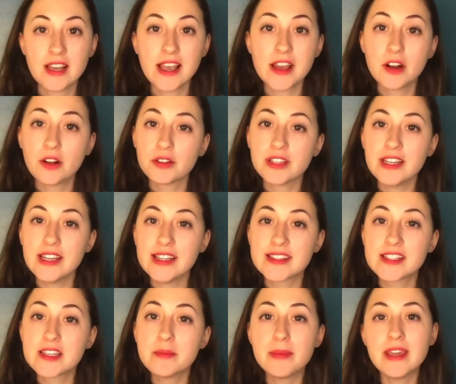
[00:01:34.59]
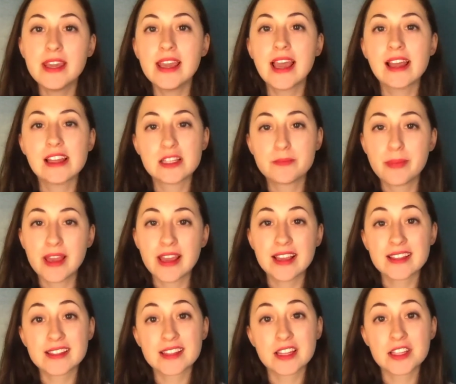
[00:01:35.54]
It only needs to be as big
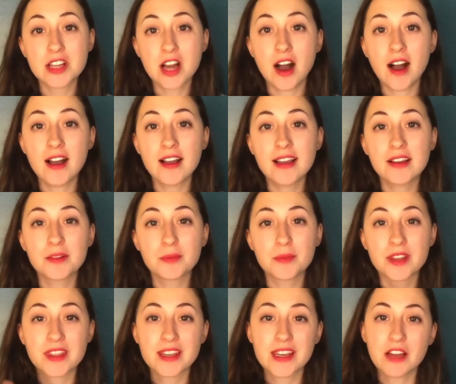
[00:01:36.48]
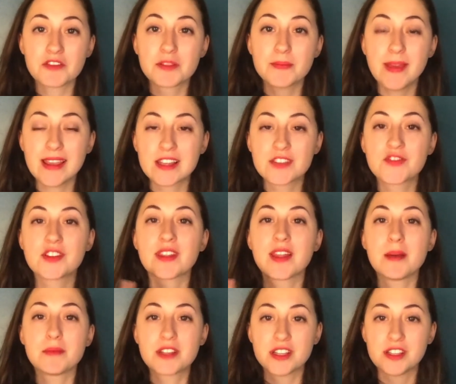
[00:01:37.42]
as the dog with enough space for
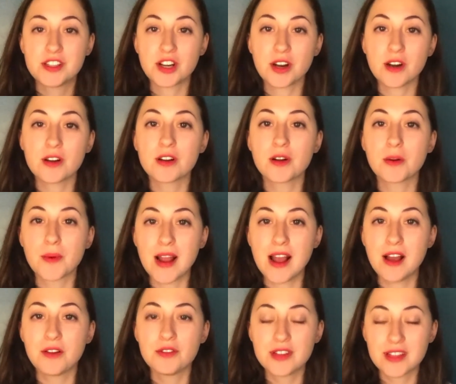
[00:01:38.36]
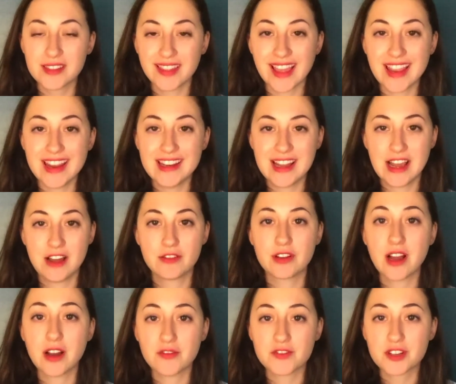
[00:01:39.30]
them to turn around and lay down
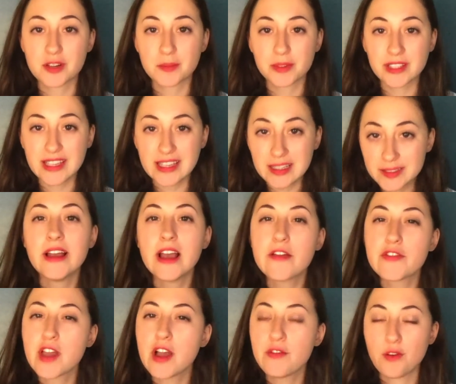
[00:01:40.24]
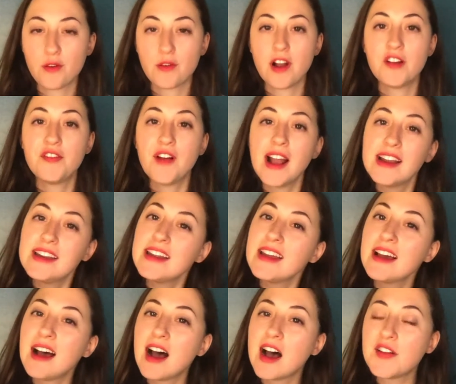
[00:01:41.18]
comfortably. If you have a rough
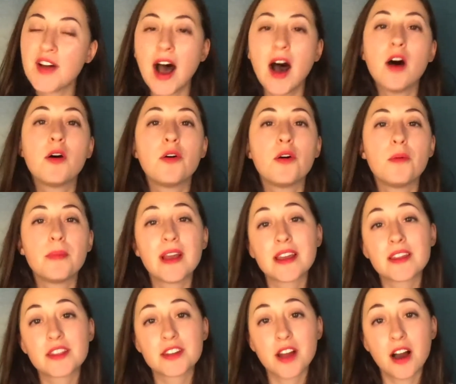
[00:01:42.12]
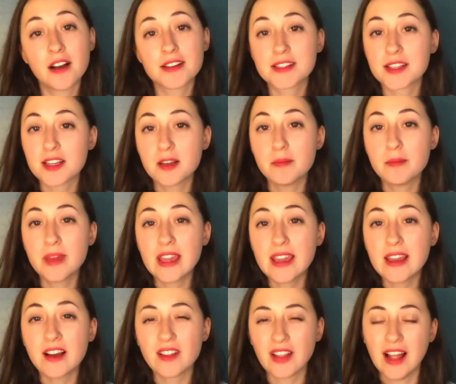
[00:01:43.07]
idea of how big the dog's going to be,
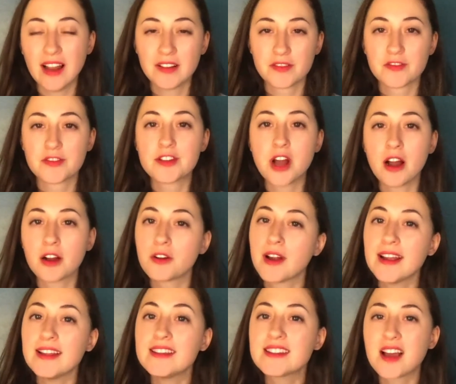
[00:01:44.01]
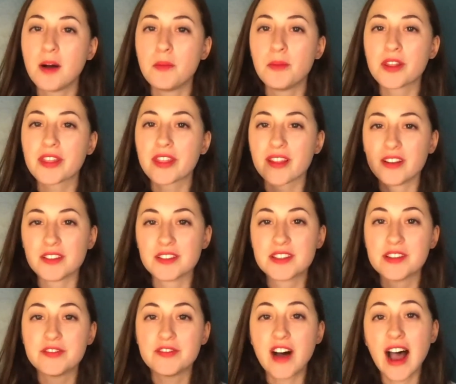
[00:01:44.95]
a lot of dog crates come with little
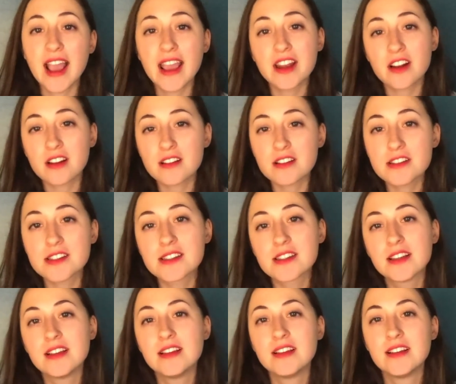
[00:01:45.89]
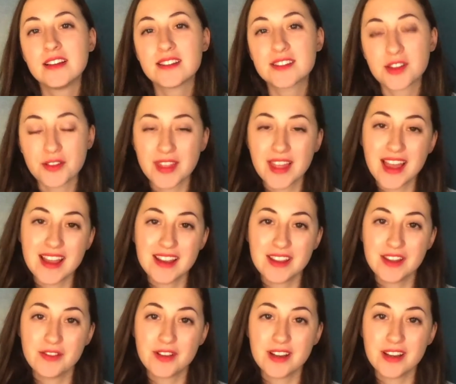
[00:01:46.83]
dividers so that
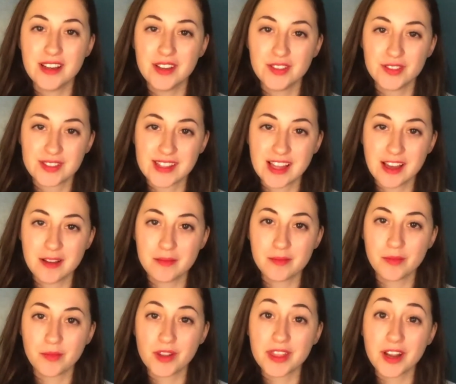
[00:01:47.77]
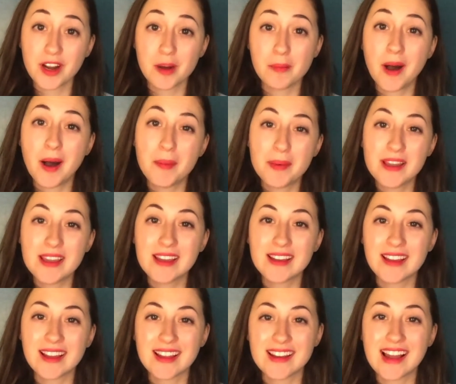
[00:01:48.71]
you can use them when they're a puppy
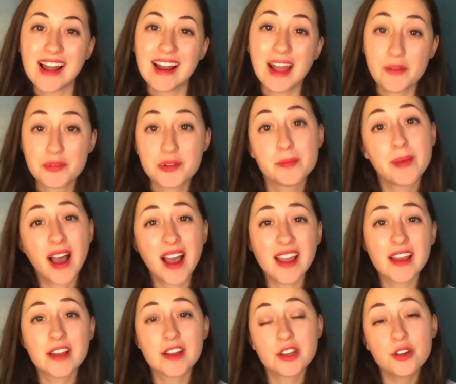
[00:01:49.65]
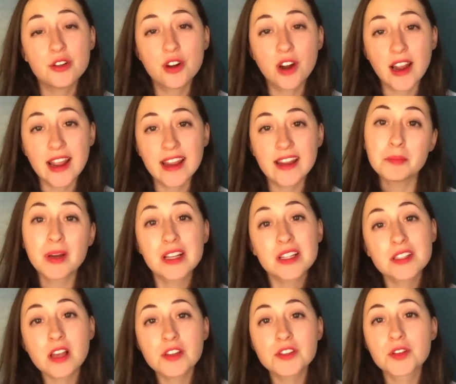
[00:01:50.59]
and not have to buy a new crate. But
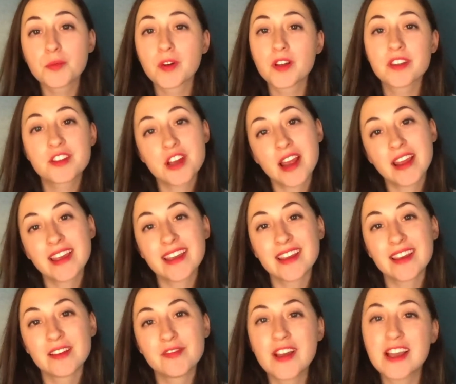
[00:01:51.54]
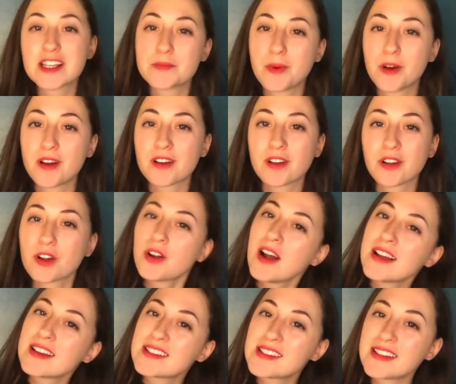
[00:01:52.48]
it's also worth checking Facebook or
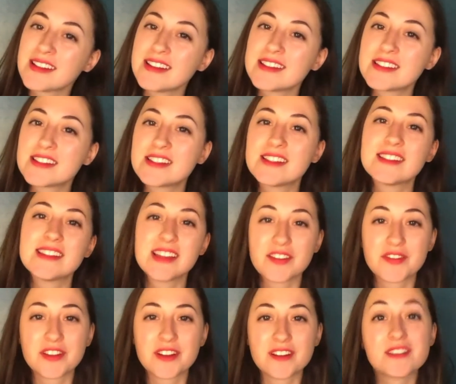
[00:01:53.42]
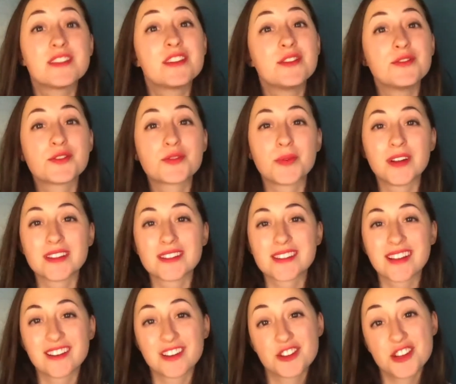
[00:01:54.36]
Craigslist to see if there's used ones
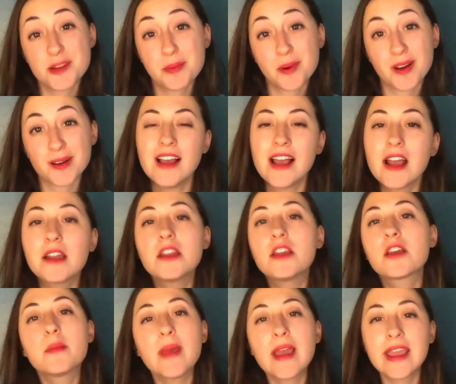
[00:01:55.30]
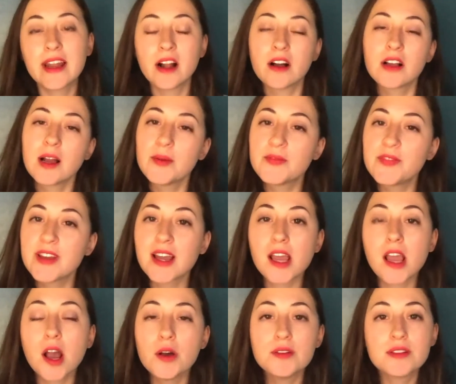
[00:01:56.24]
that are cheaper. And you can make it all comfy and
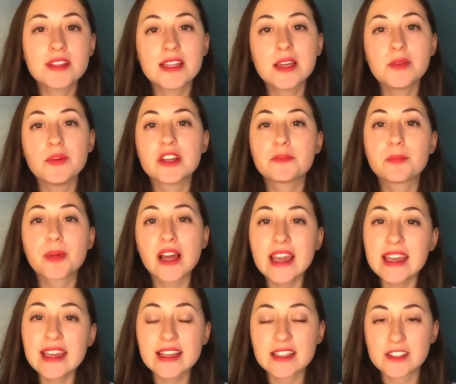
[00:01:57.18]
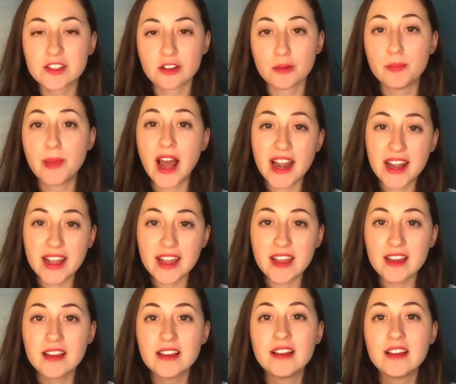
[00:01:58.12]
cozy with blankets or bedding.